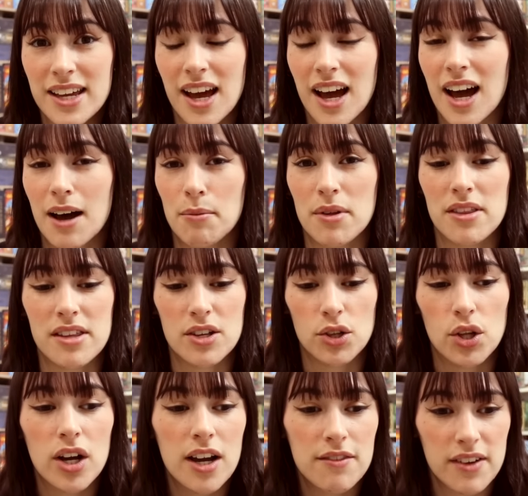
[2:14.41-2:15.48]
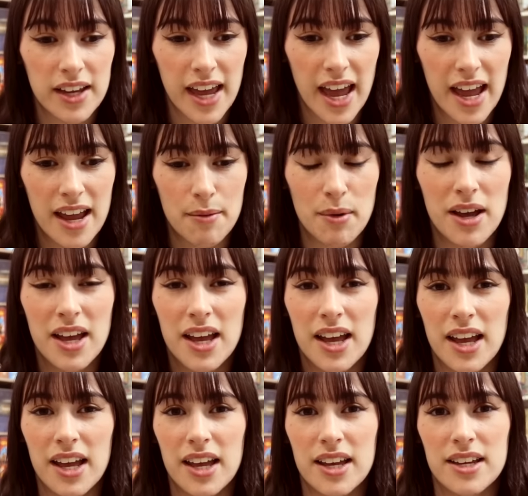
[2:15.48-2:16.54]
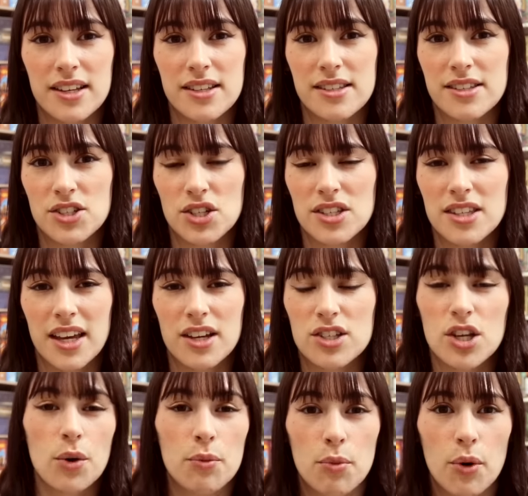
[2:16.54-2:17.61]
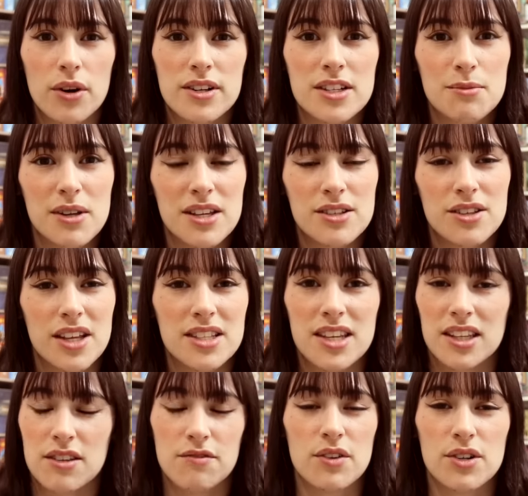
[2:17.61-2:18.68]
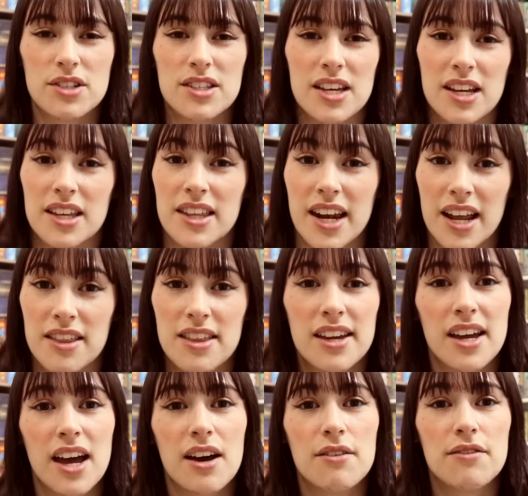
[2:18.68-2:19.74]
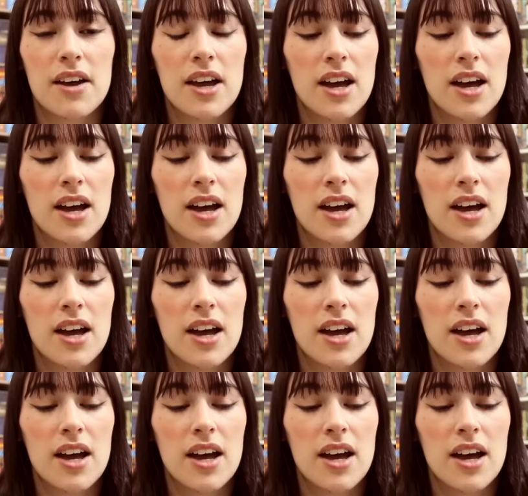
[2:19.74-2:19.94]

The look of a game is just like so important to me. So that's like the first thing that I think of.